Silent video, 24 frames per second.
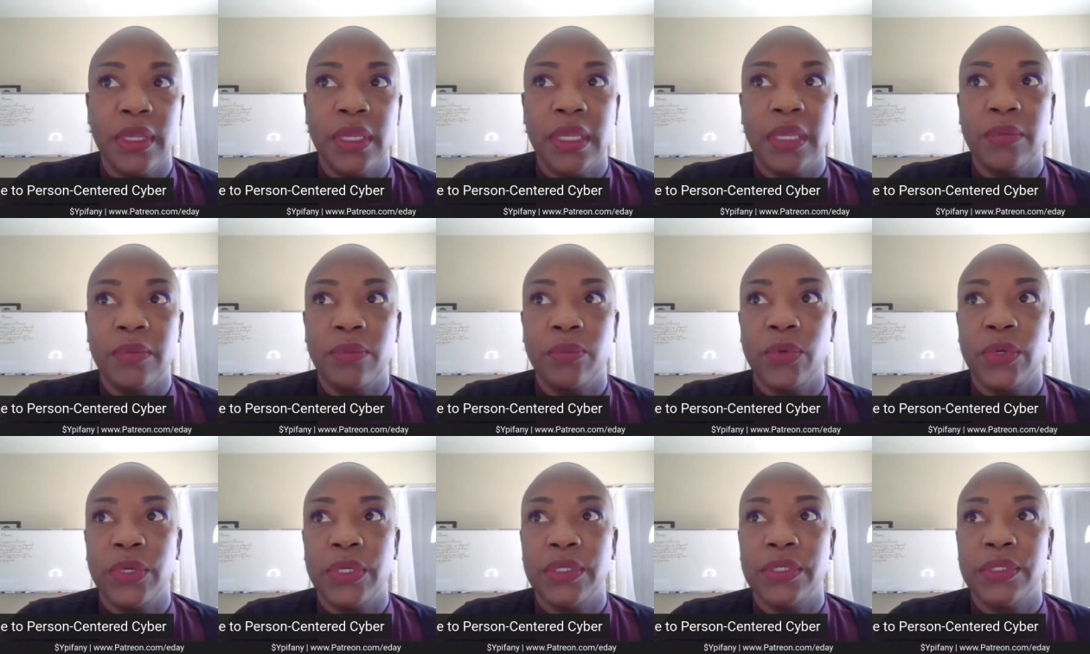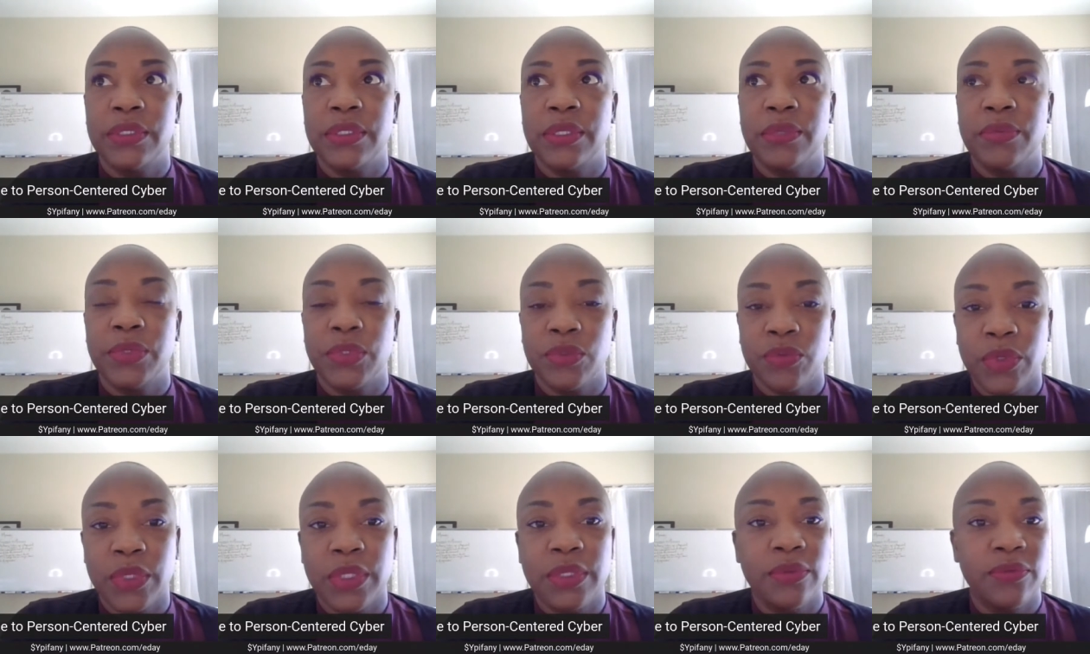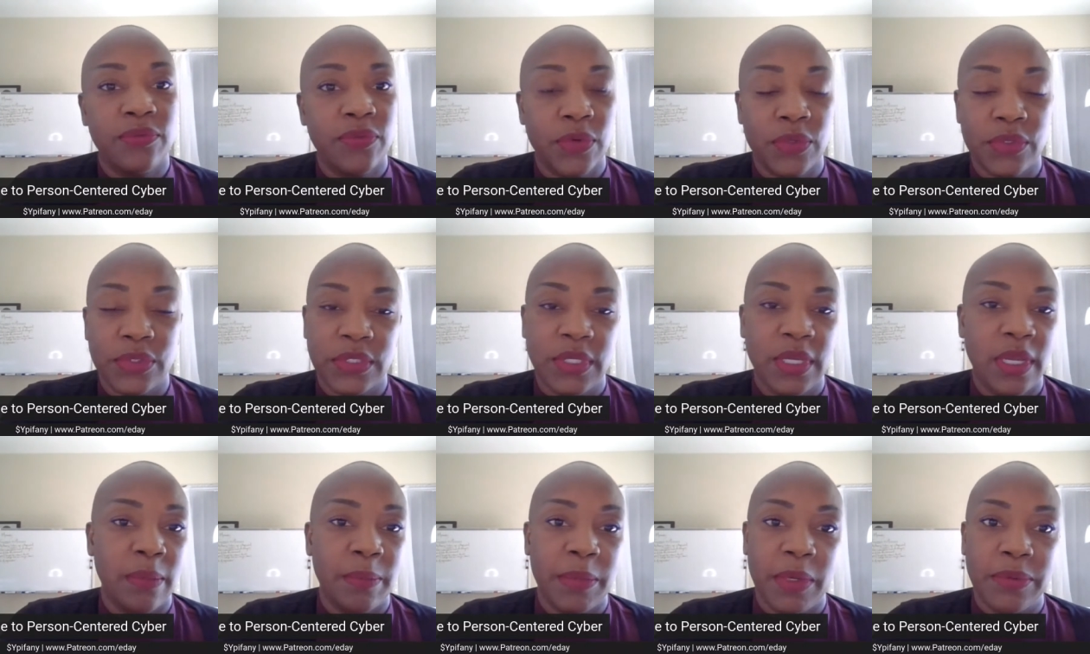it was it was really the first
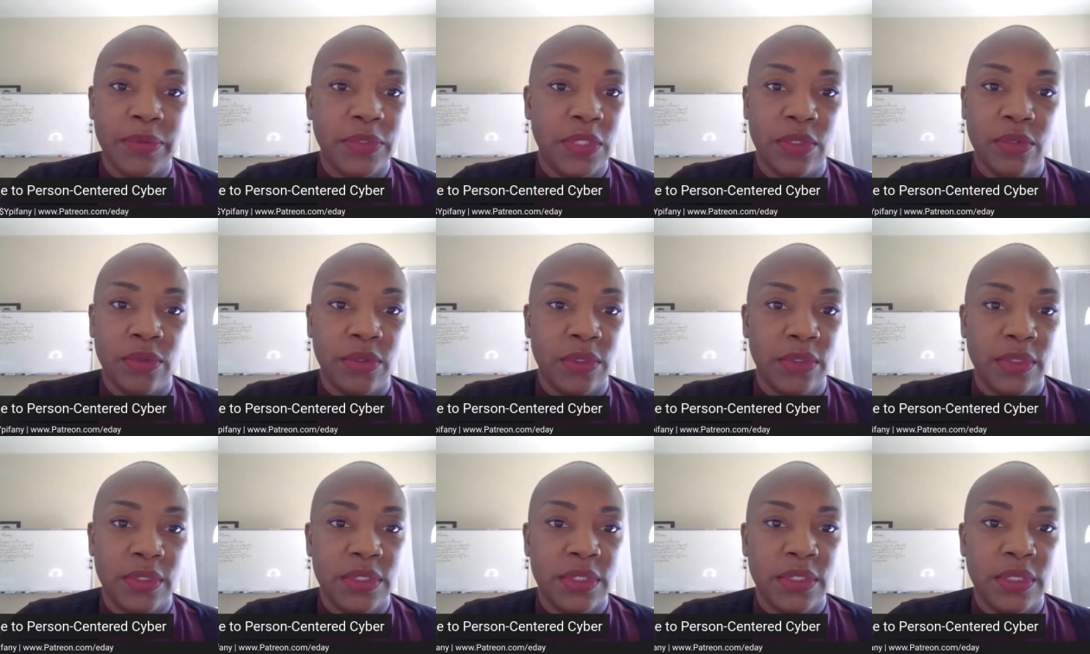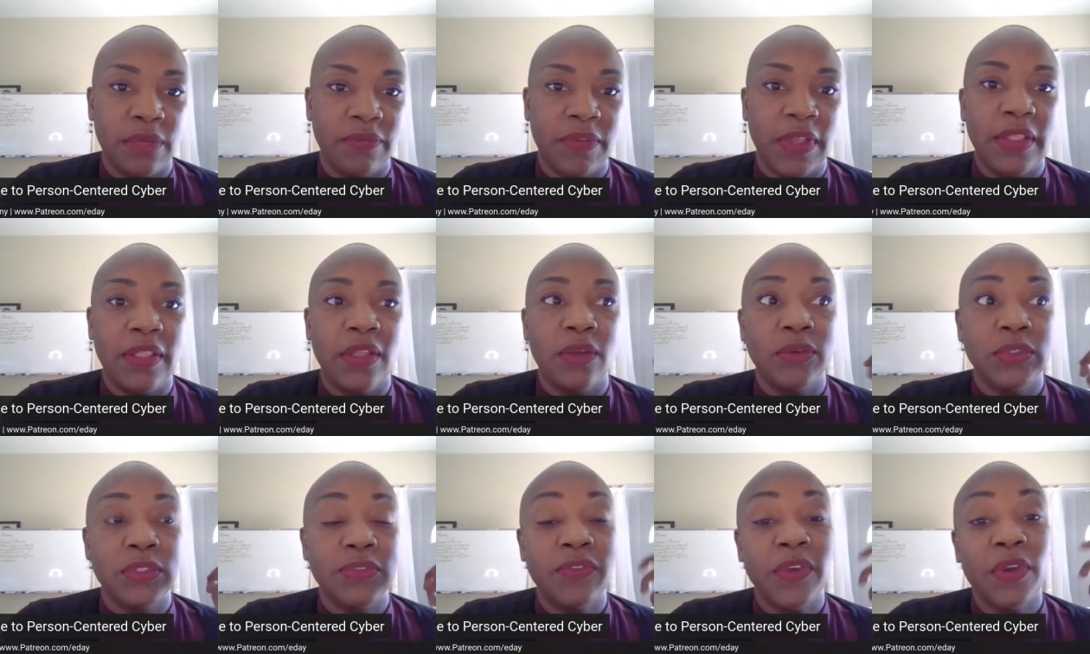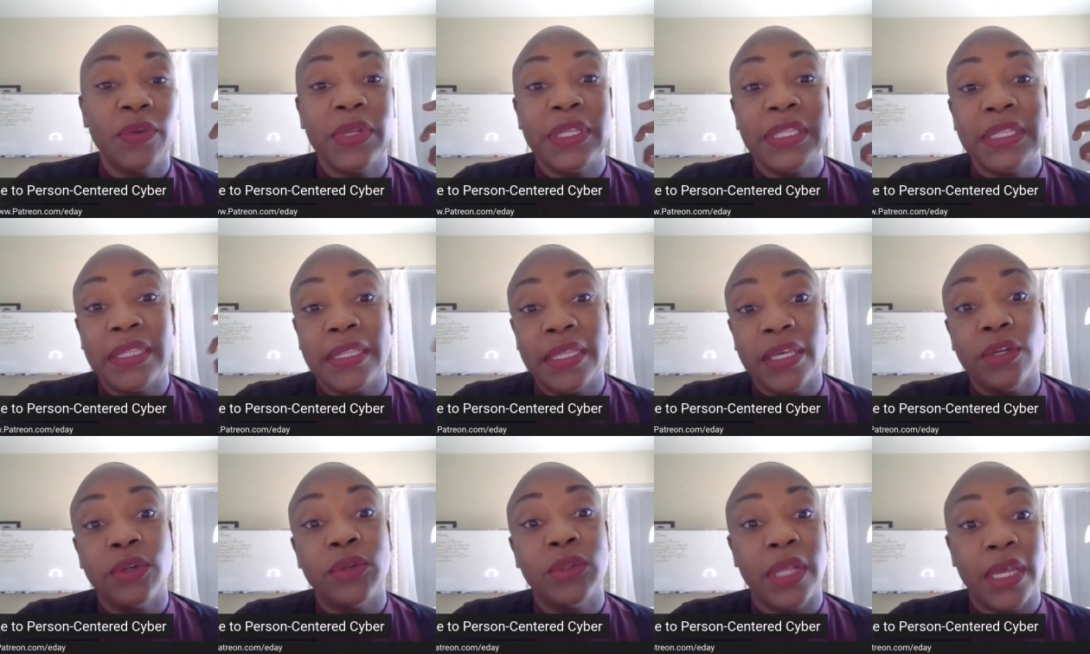time I was hearing this stuff, and there was very
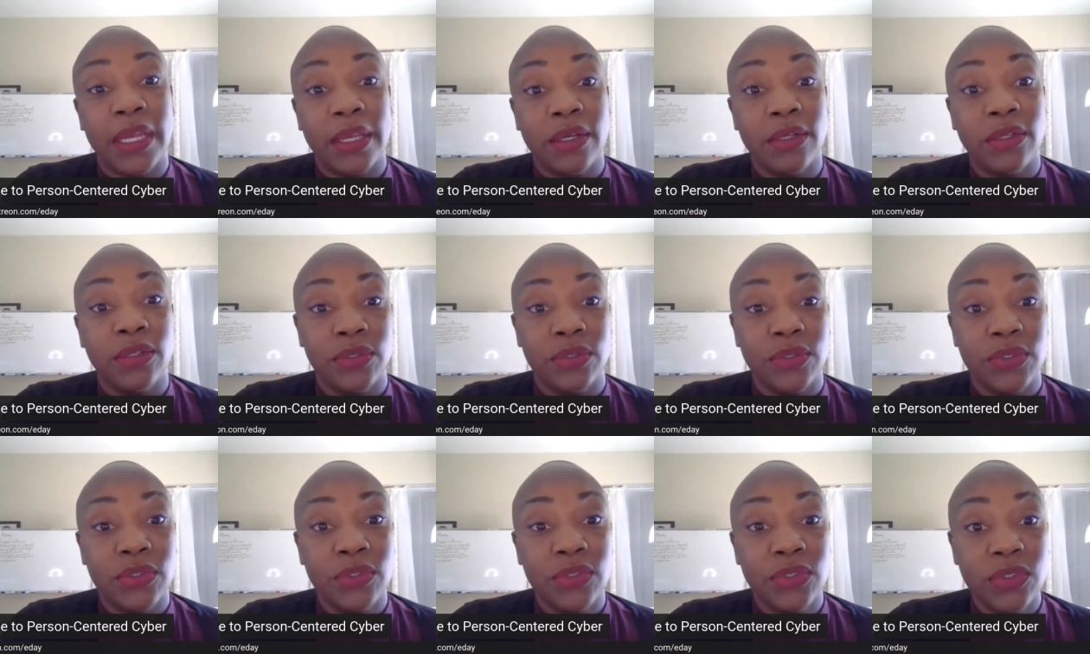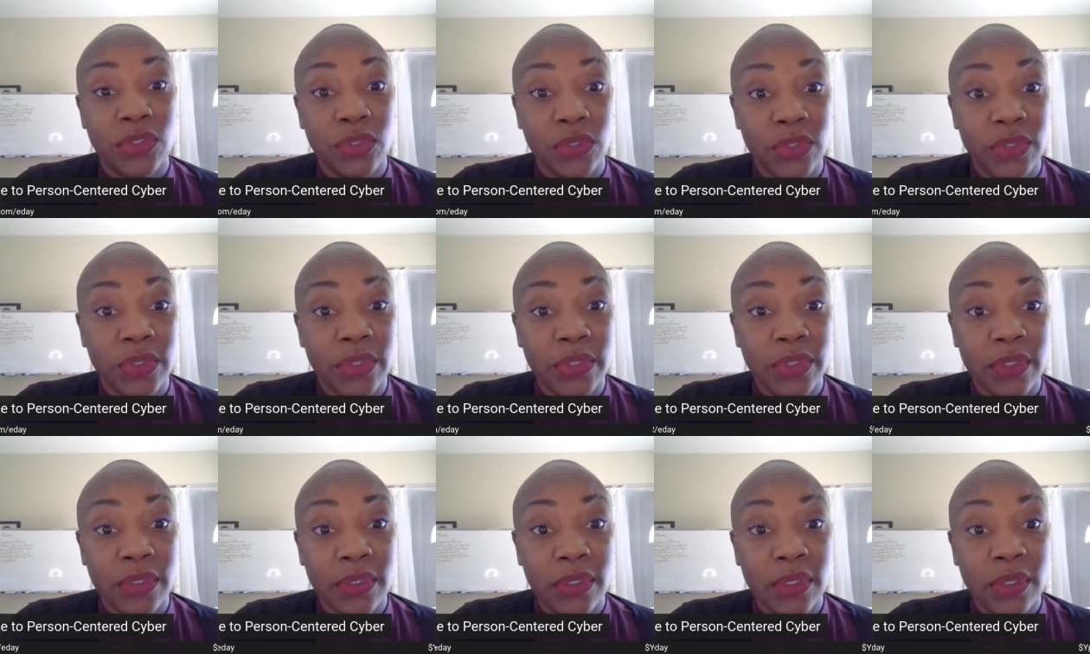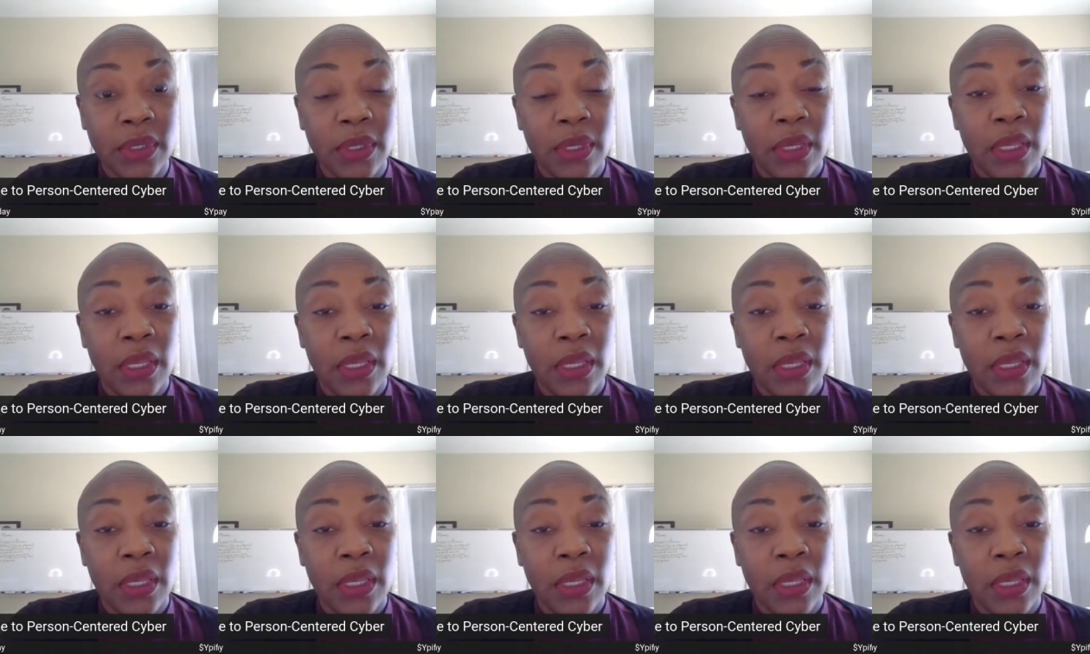little I understood.